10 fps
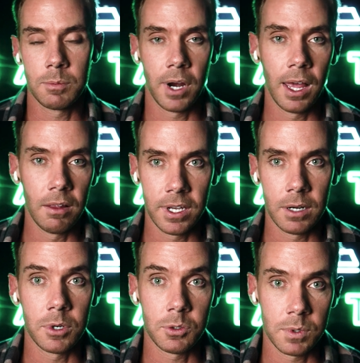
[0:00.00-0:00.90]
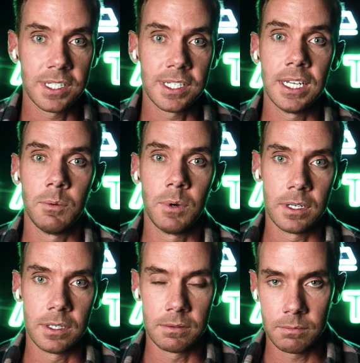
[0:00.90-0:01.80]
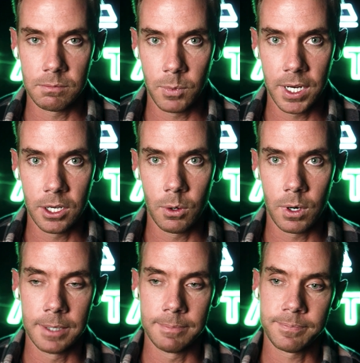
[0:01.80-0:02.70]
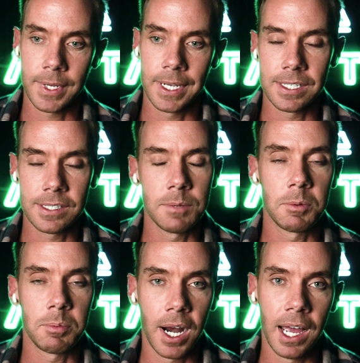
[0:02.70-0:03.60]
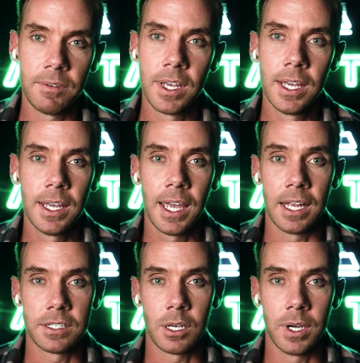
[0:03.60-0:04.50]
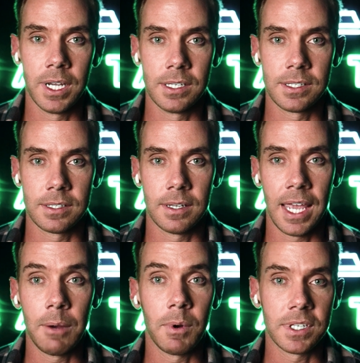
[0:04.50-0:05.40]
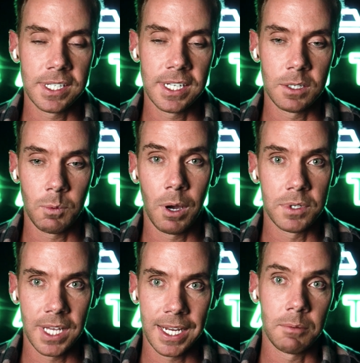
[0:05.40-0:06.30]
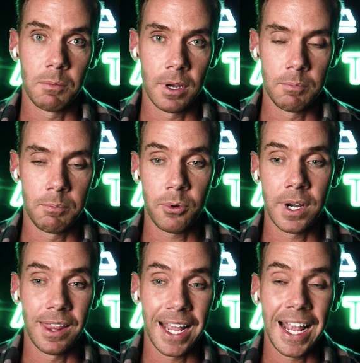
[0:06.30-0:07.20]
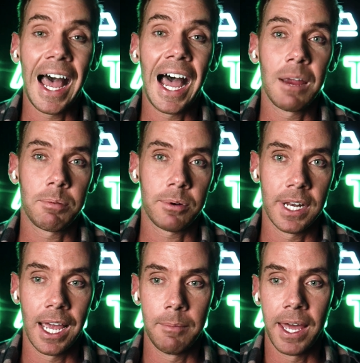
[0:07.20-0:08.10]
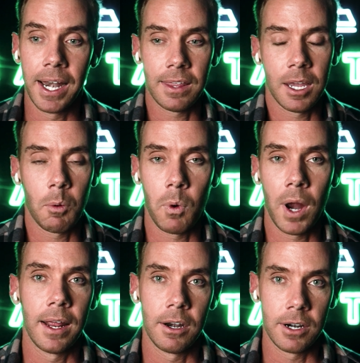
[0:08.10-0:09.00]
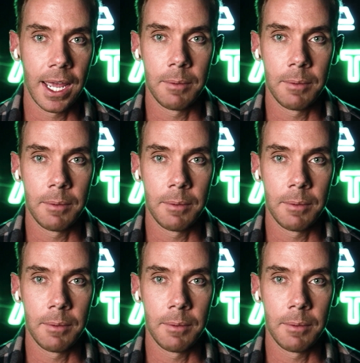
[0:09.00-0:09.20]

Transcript: super elevated, which we see when when you're uh, sleep deprived and so his A1C as well was like in a pre, like a high pre-diabetic, like right under